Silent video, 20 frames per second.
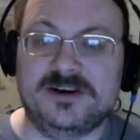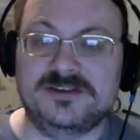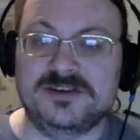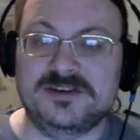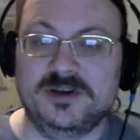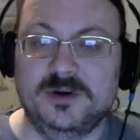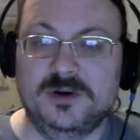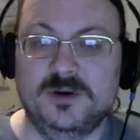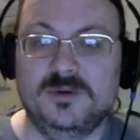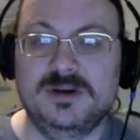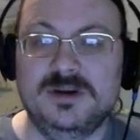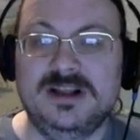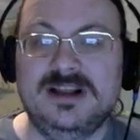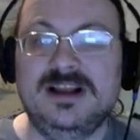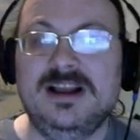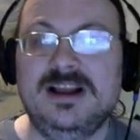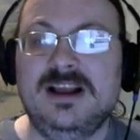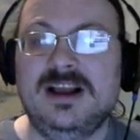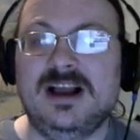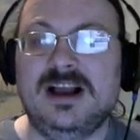too.
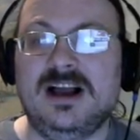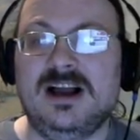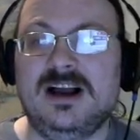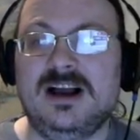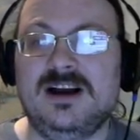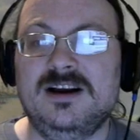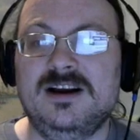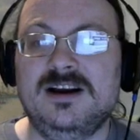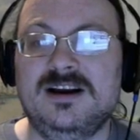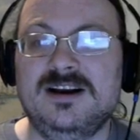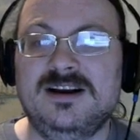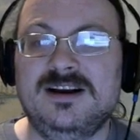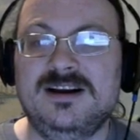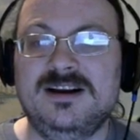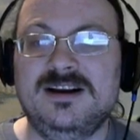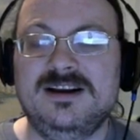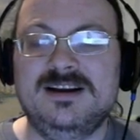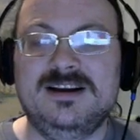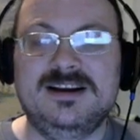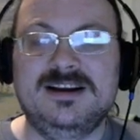I follow
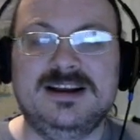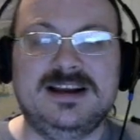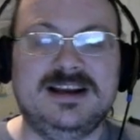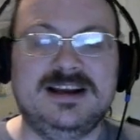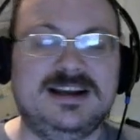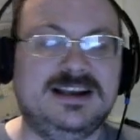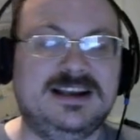them on Twitter.